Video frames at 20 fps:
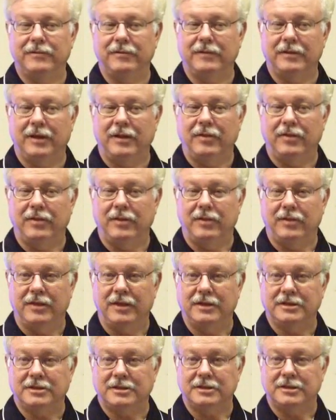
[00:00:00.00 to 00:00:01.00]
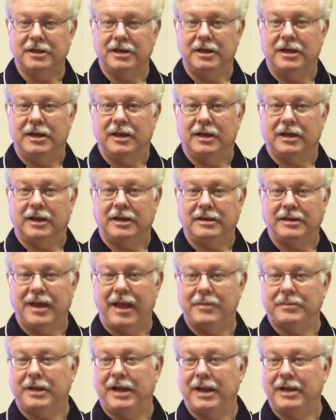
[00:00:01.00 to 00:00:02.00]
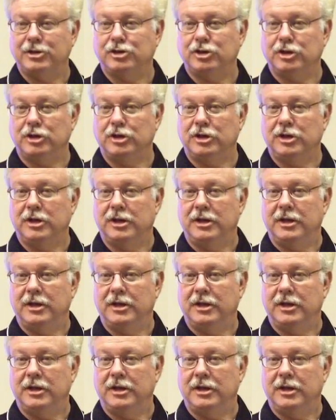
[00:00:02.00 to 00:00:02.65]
that this contamination